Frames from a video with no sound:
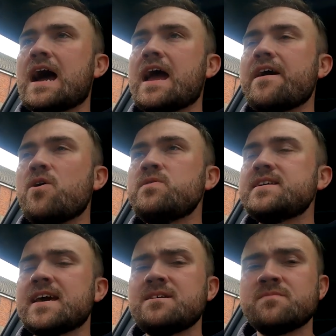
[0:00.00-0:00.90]
It only
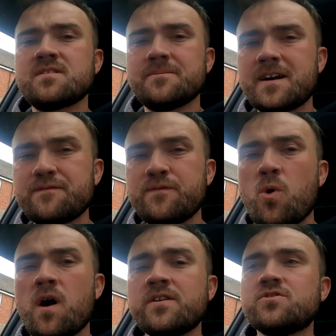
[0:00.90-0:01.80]
came to
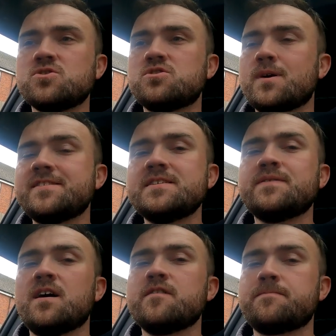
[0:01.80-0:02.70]

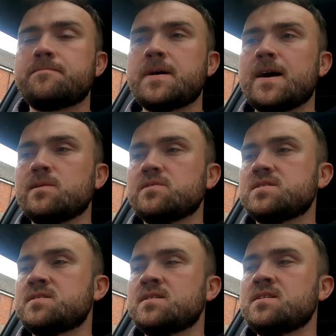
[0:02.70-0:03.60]

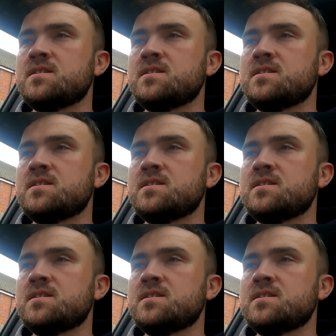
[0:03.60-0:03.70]
£425,